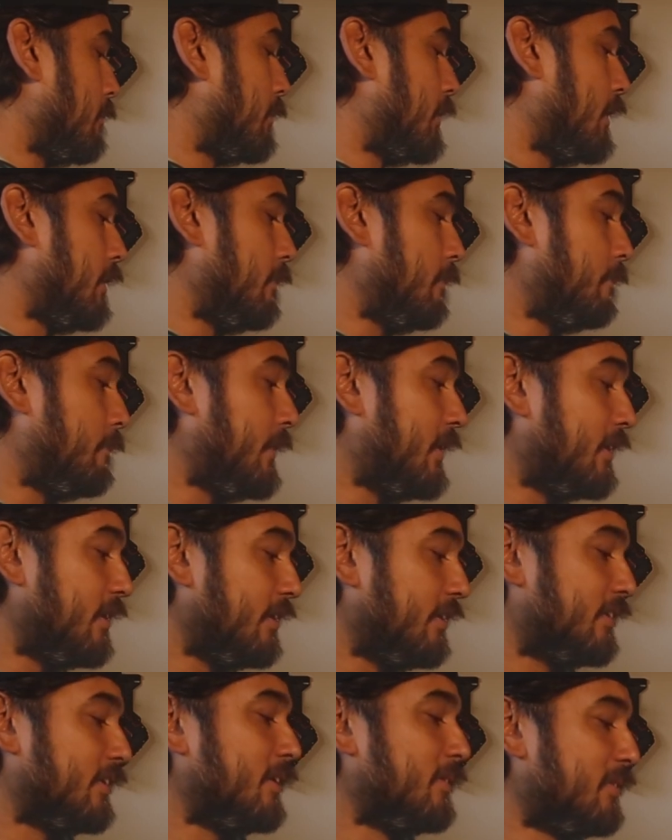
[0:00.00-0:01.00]
But
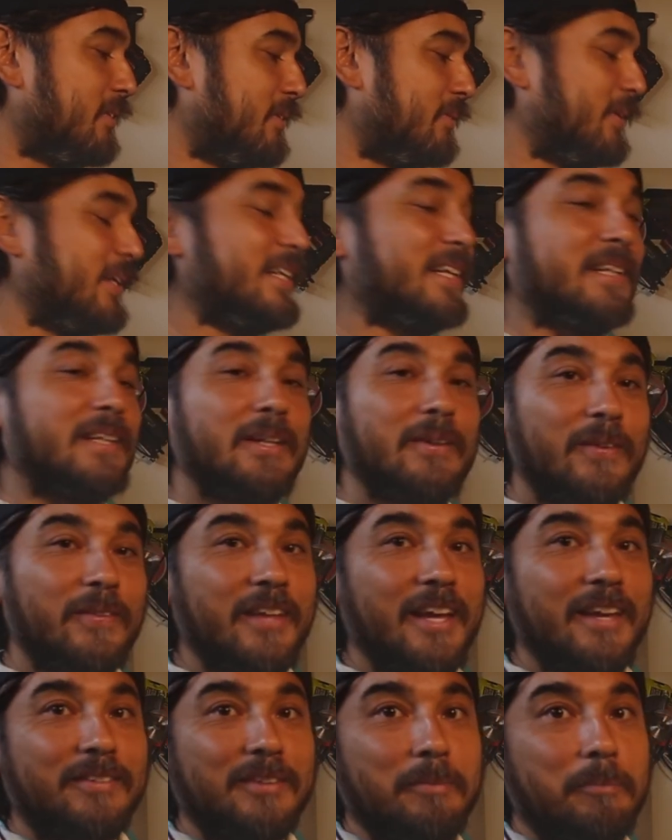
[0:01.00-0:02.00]
because I'm running low on
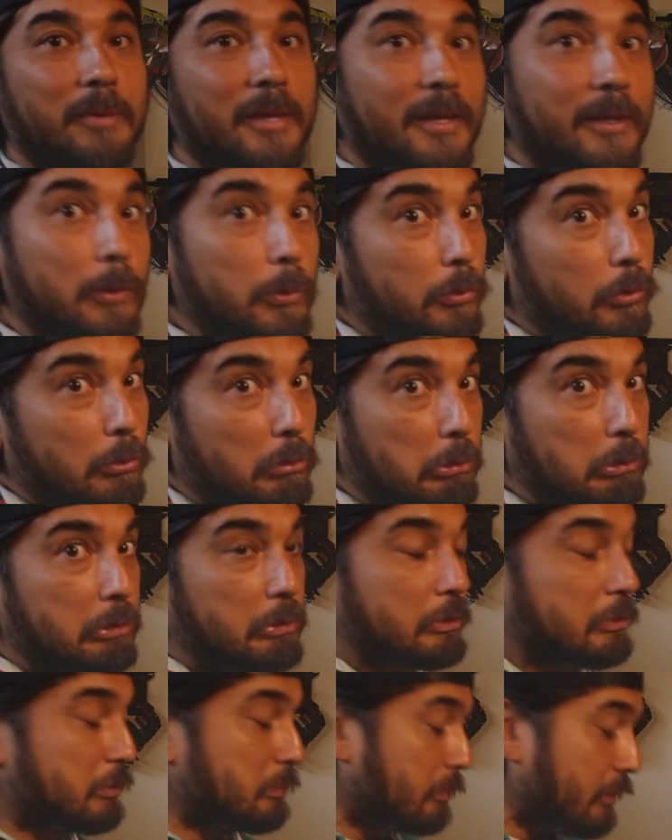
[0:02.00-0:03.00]
the SMB and it was a little
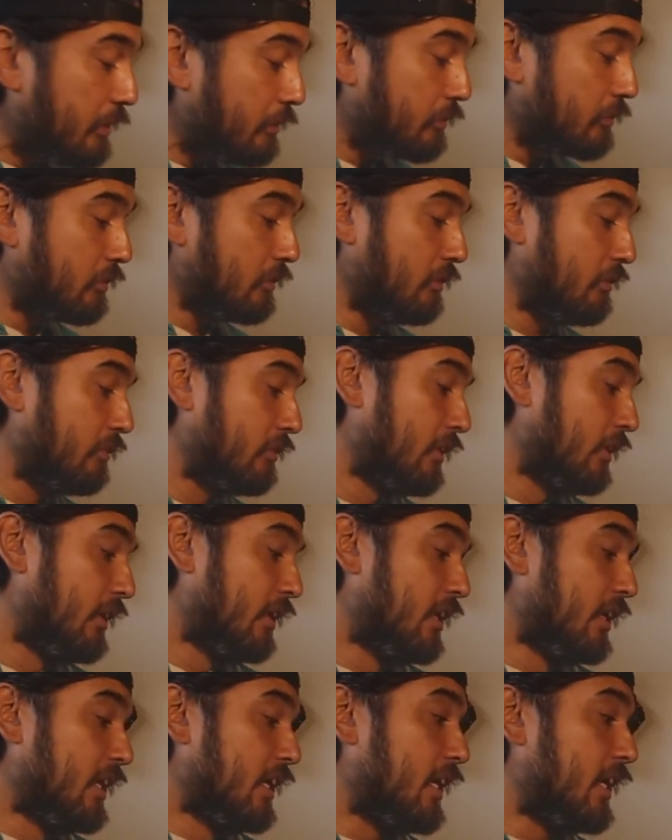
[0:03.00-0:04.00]
expensive,
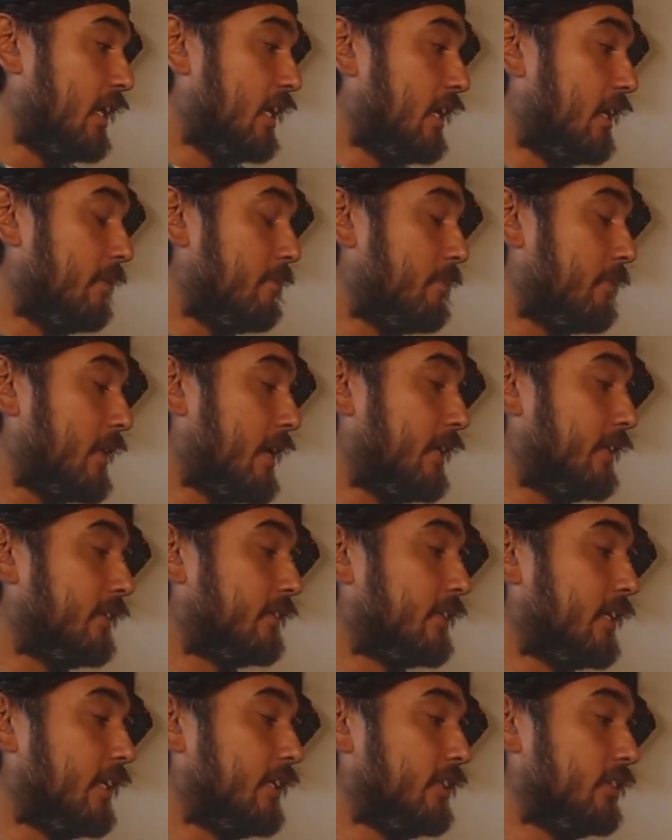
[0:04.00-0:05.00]
I
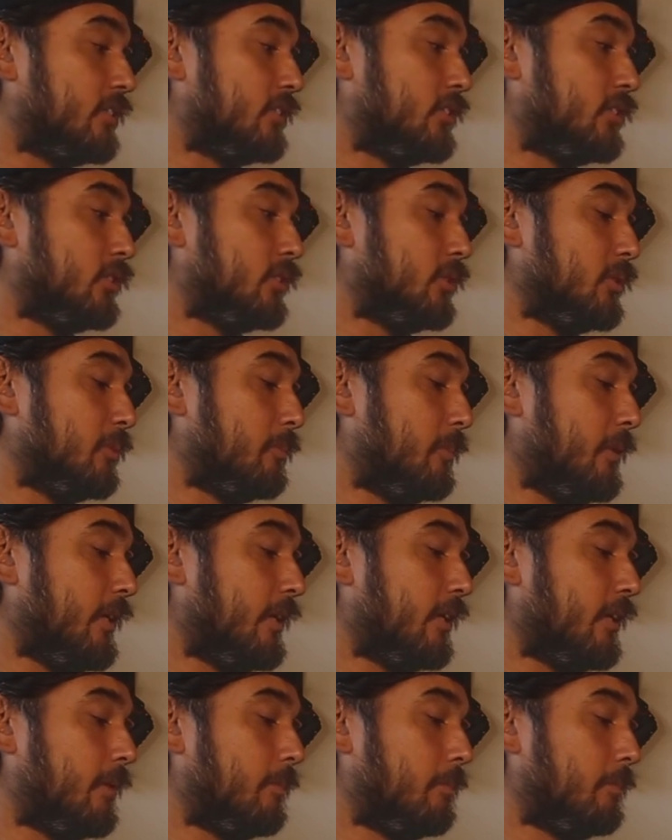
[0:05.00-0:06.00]
decided to pick
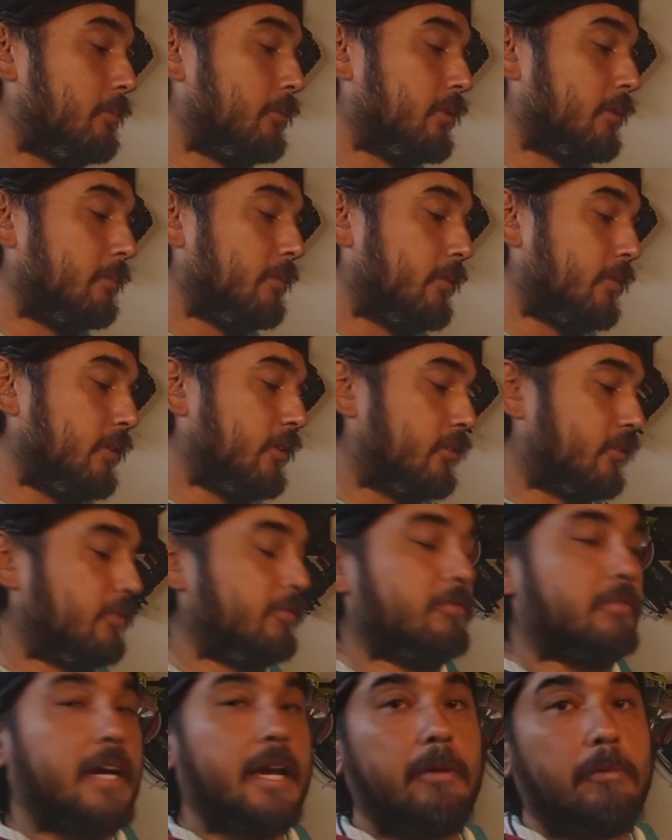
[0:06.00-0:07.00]
up some of this
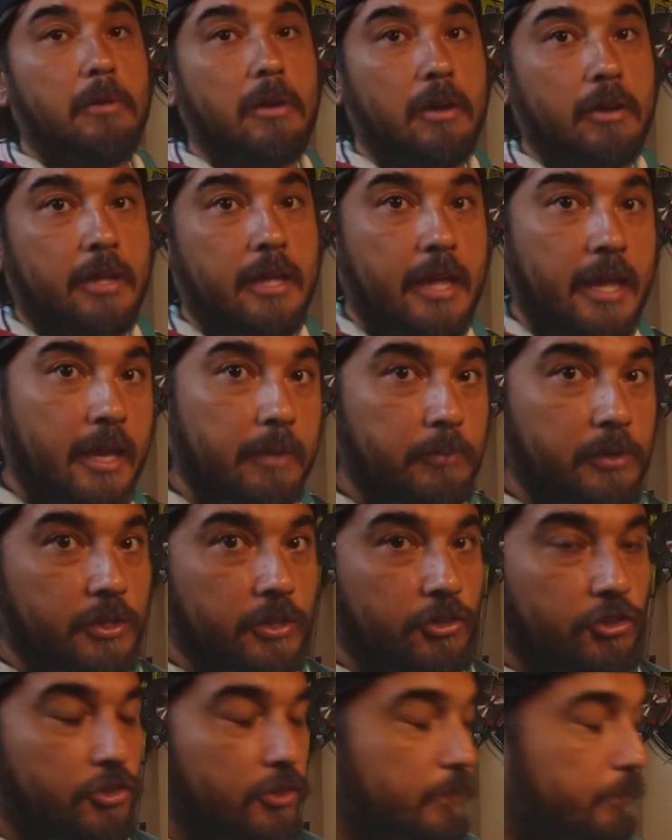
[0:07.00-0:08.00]
Virog
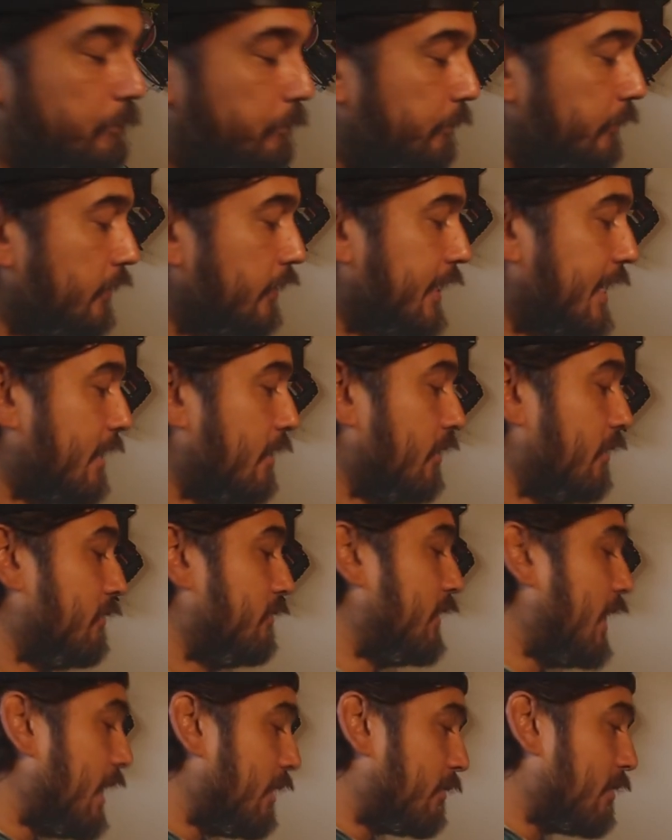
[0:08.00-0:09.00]
ammunition. Now
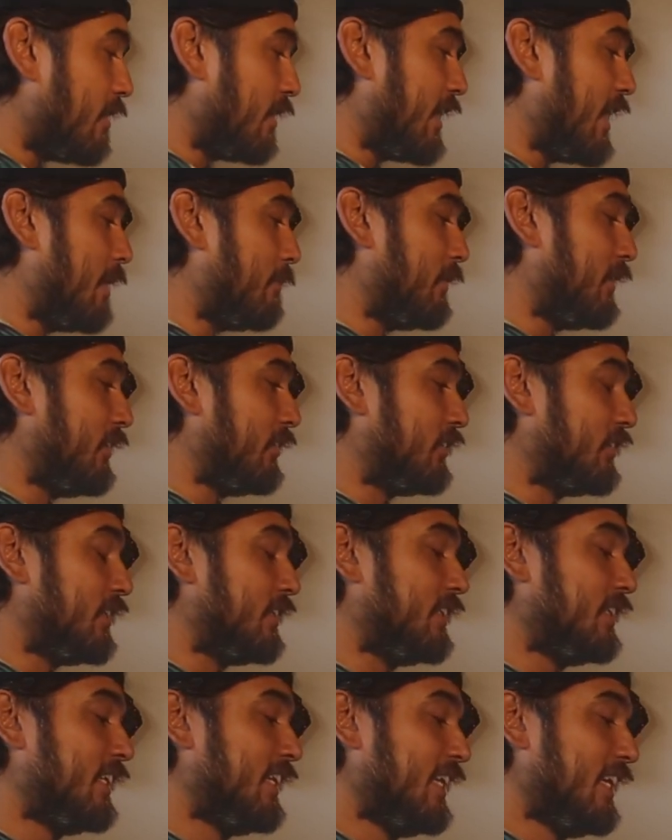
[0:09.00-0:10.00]
the Virog ammunition,